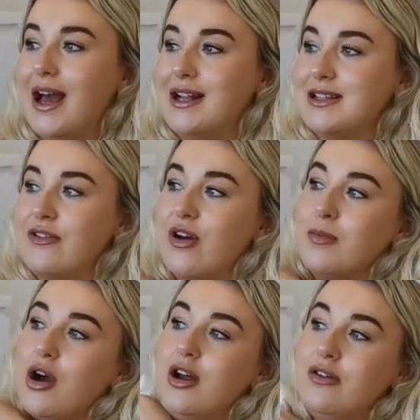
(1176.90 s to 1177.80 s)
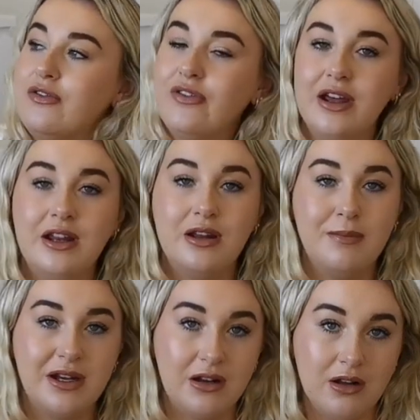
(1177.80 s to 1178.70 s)
And if I'm kind of in the
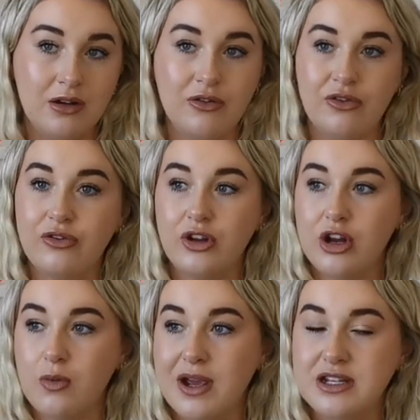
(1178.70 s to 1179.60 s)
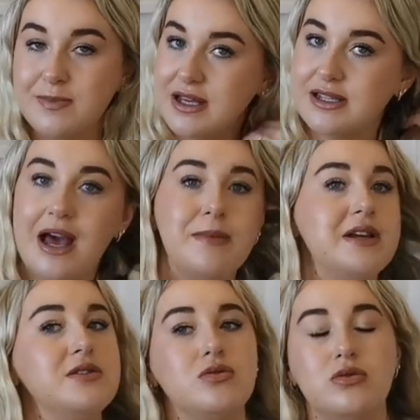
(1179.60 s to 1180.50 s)
middle of, waiting to be
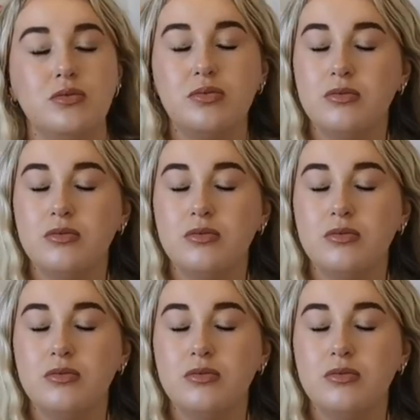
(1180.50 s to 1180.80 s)
examined or